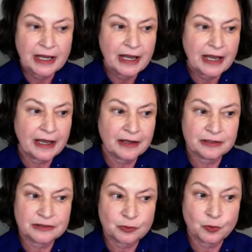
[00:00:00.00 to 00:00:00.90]

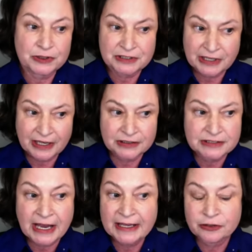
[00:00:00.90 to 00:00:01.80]
And once again,
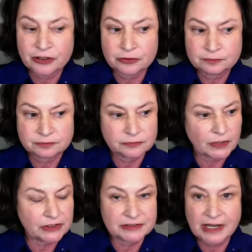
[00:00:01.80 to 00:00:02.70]
Tiger
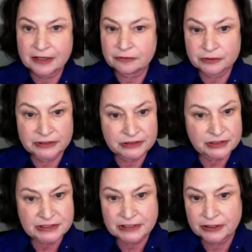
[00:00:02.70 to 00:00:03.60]
is not a
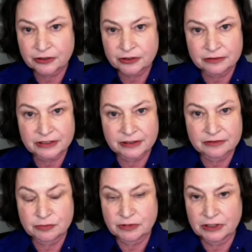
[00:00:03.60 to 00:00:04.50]
religious thinker. He
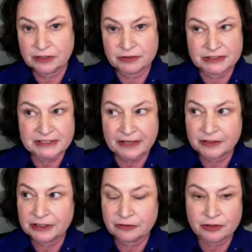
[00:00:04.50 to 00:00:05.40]
even said
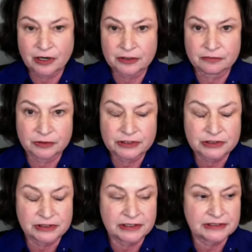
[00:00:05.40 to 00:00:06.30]
that he regarded
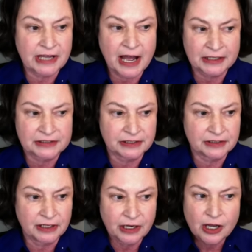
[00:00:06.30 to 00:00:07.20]
religion as toxic.
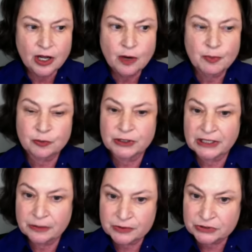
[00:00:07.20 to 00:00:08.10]
But what
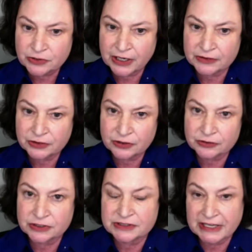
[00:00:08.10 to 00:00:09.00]
he was trying to
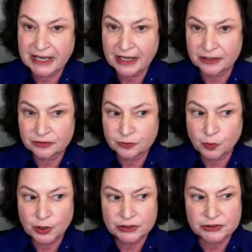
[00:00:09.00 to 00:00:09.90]
understand
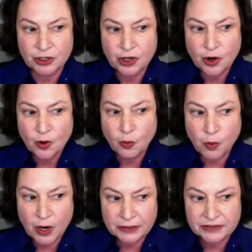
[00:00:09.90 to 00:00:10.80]
was
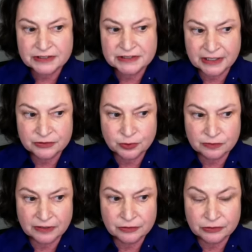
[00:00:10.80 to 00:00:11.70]
what the sexual
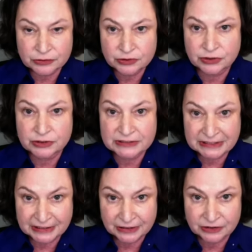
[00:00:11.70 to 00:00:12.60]
revolution
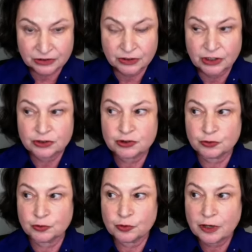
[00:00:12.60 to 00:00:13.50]
did
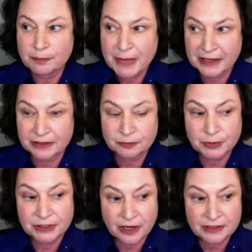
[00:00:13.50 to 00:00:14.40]
to men,
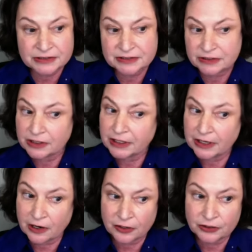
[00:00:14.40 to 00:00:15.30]
because he
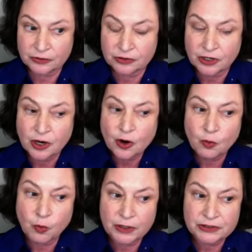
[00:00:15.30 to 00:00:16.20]
argued
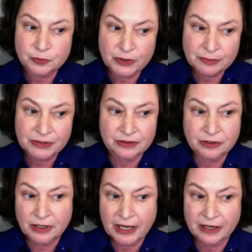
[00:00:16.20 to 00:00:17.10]
once women
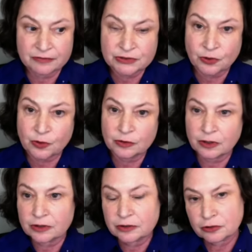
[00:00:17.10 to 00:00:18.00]
have sole
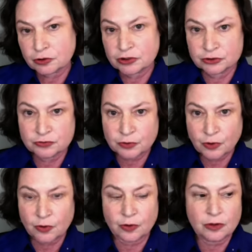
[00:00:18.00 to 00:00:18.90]

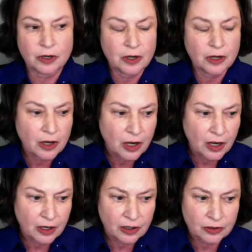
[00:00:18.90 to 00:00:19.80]
control
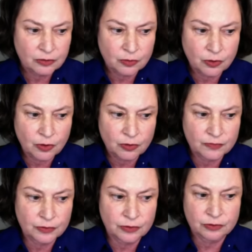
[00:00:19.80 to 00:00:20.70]
uh,
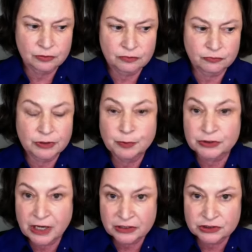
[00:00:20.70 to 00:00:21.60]
over
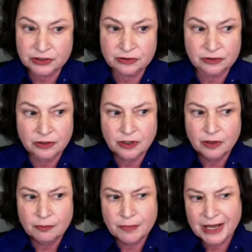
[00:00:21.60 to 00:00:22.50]
reproduction,
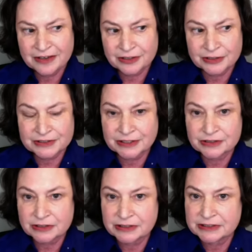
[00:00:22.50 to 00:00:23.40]
men are
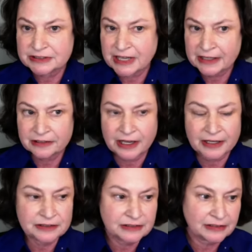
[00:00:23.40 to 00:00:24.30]
essentially
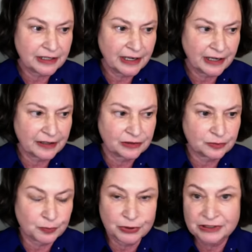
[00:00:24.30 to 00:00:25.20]
sidelined and
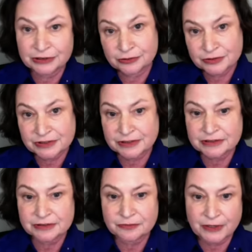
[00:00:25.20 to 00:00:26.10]
pretty
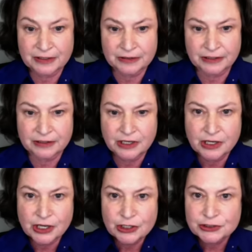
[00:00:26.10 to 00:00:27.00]
useless, frankly.
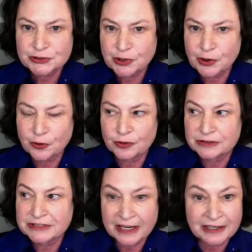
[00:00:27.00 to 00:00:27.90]
So,
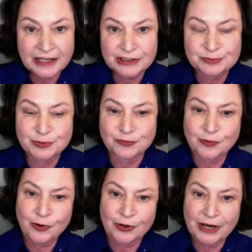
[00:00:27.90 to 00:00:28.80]
decades
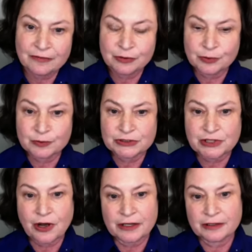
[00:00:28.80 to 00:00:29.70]
before everyone was
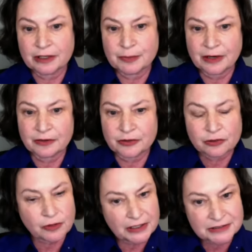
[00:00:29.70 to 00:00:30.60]
talking about the
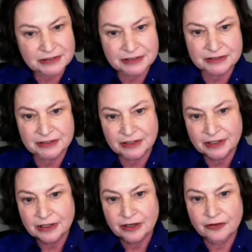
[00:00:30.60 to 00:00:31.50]
crisis
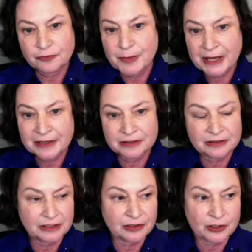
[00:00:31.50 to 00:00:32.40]
of men
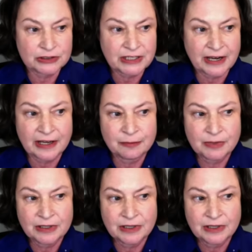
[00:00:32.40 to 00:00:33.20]
in our time,